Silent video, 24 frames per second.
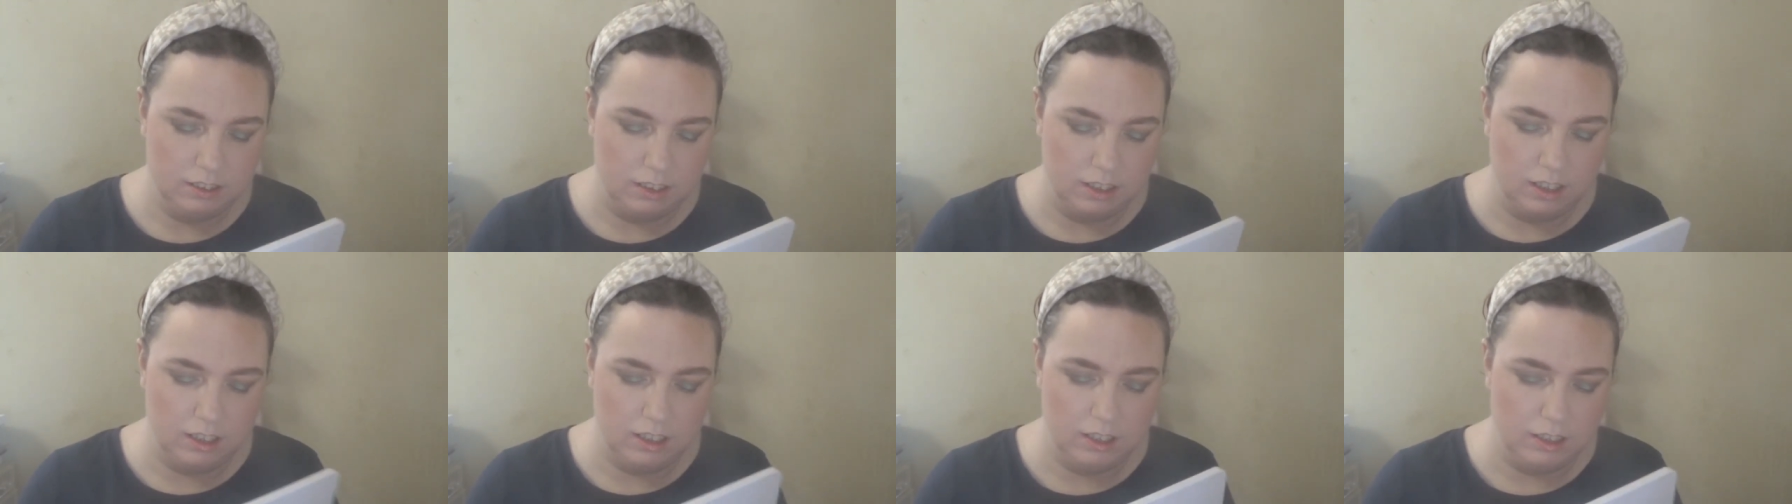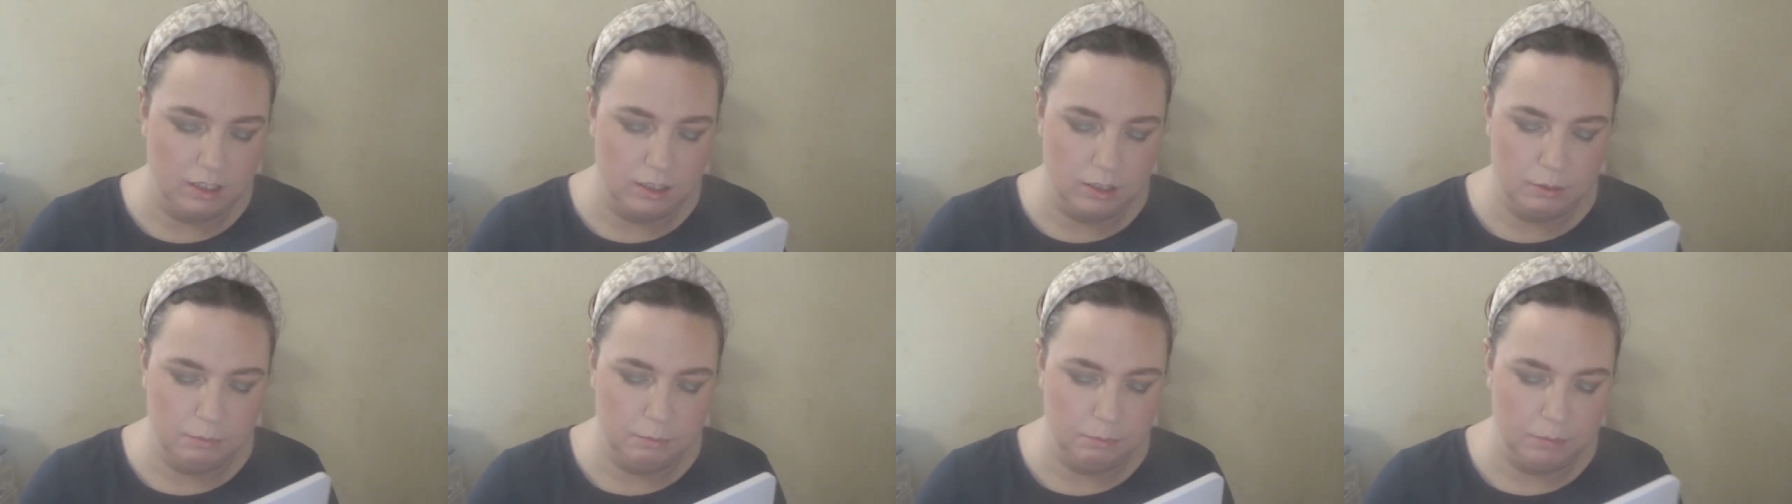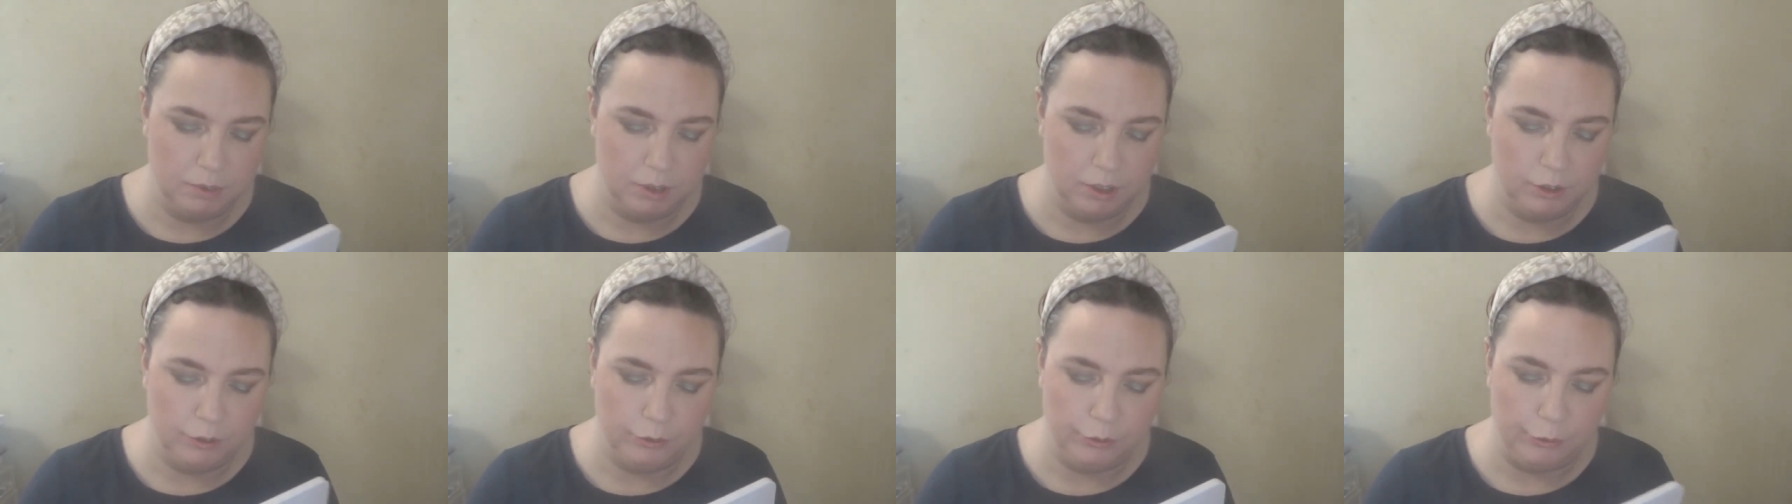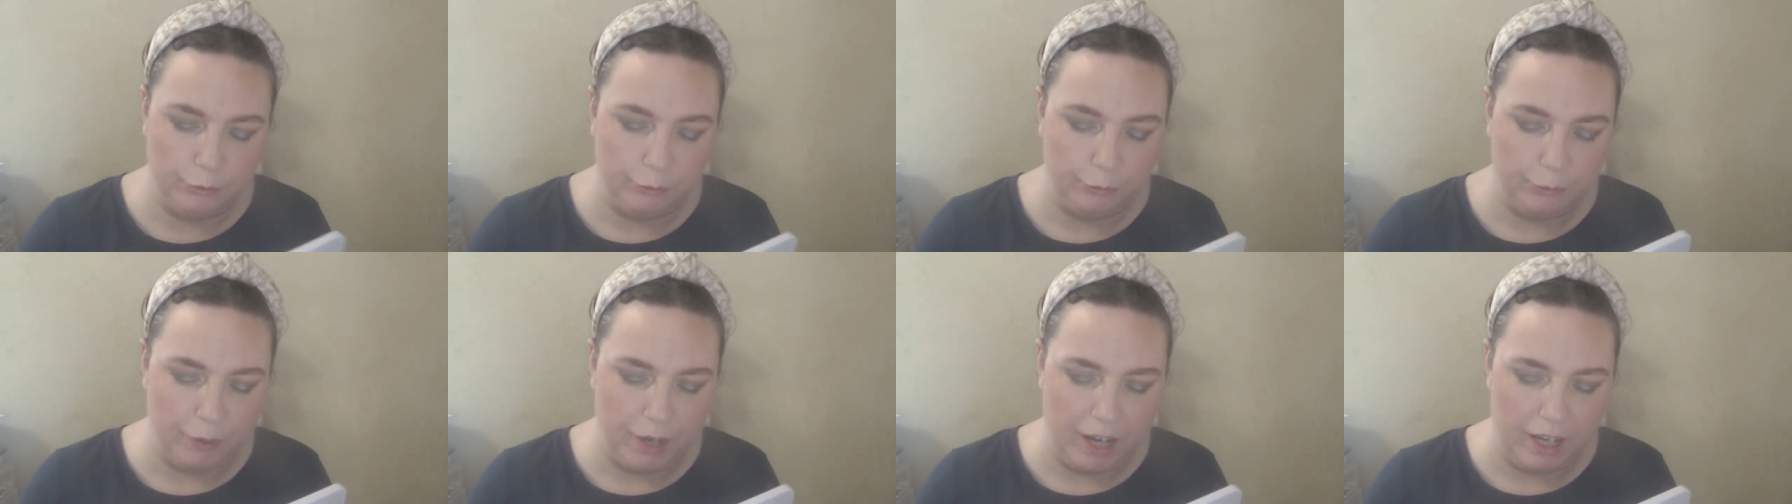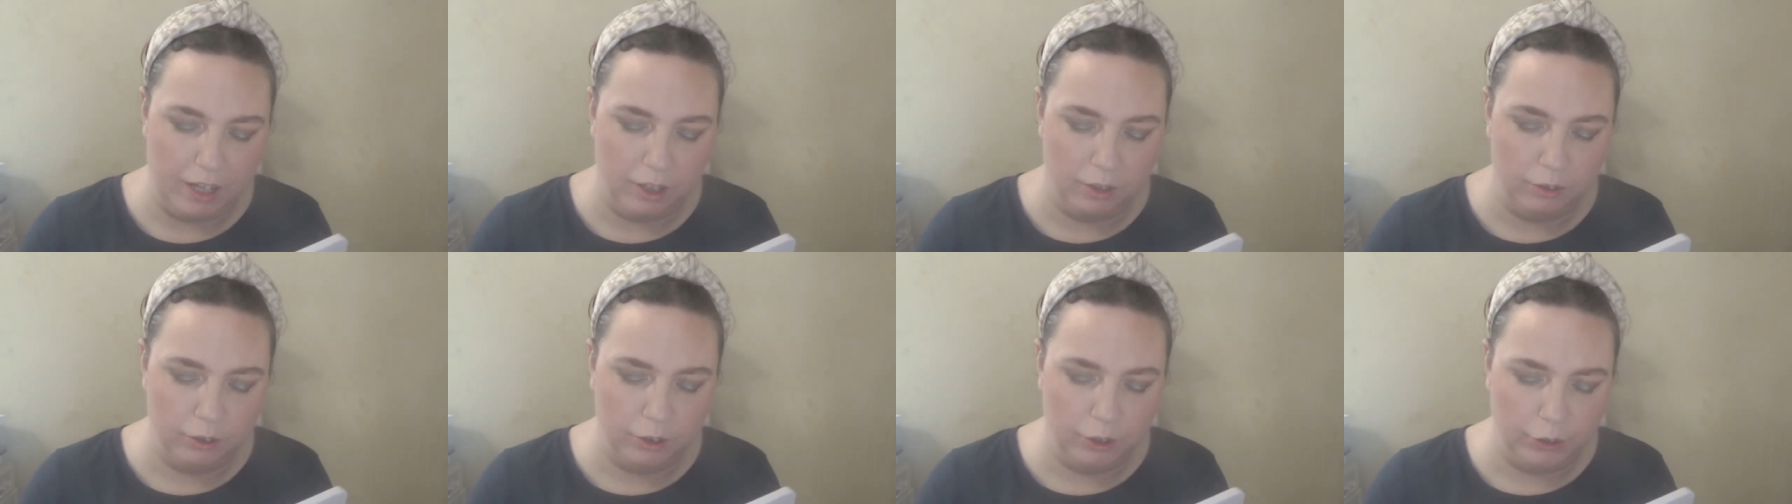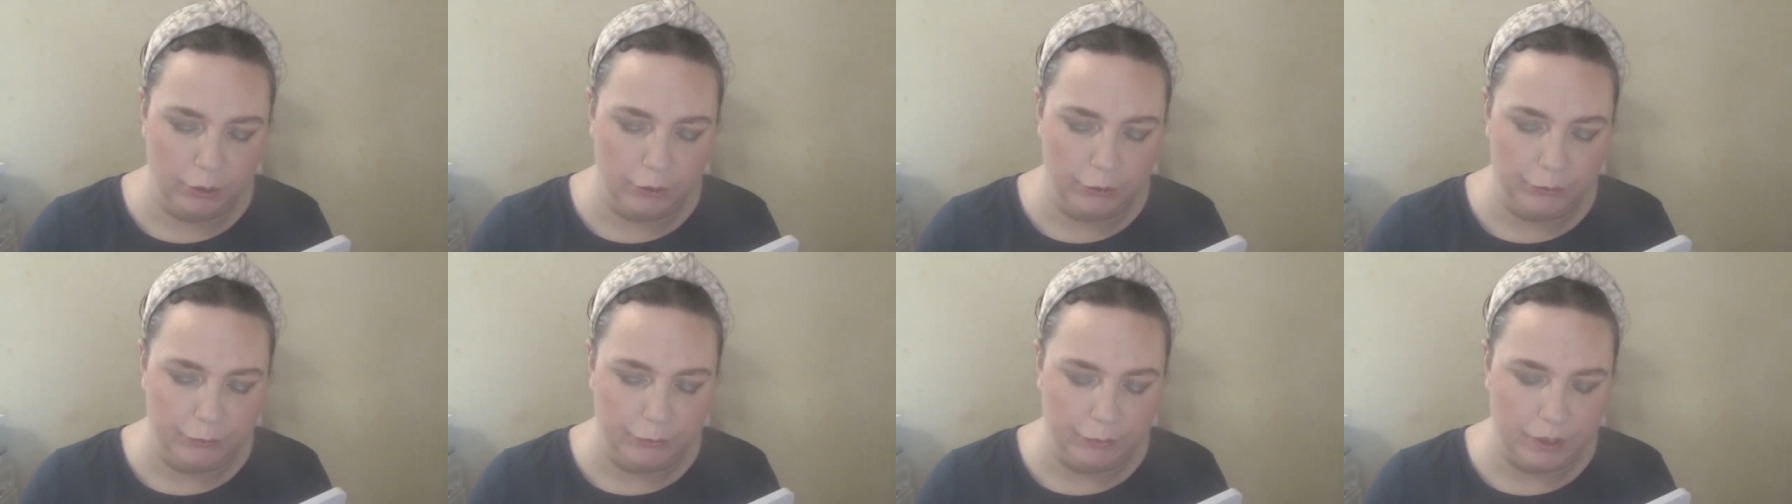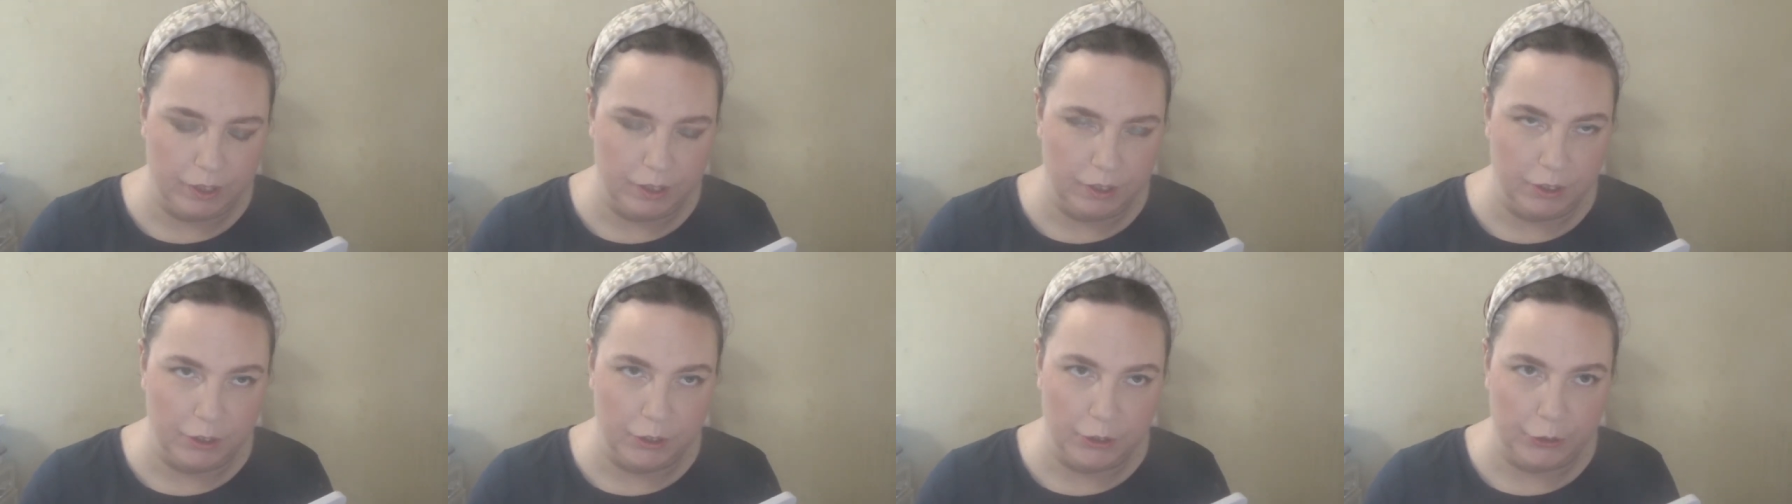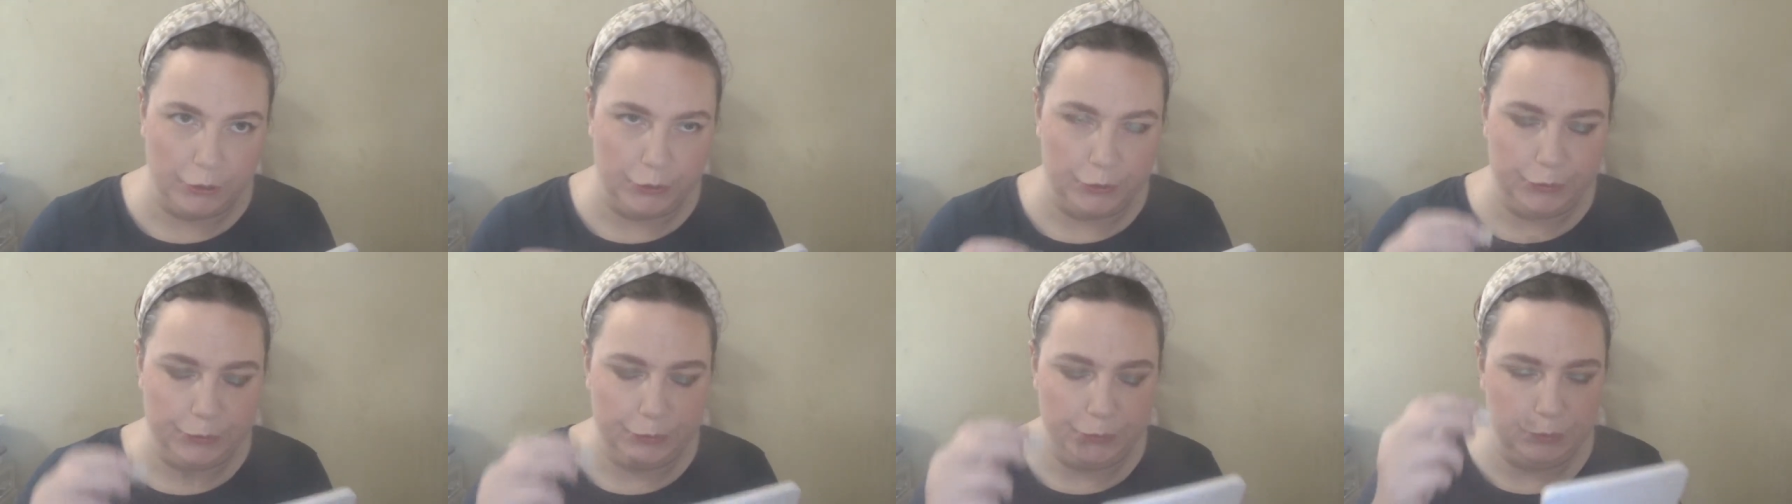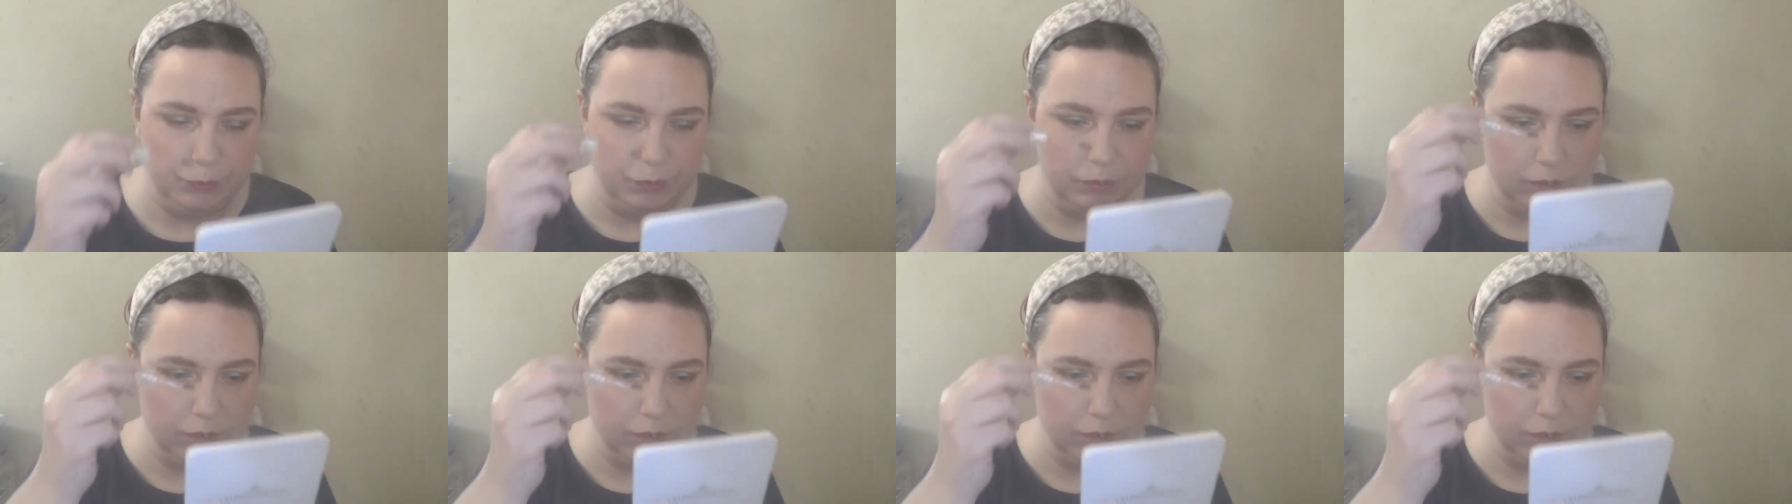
um, or the row glue, or the glue,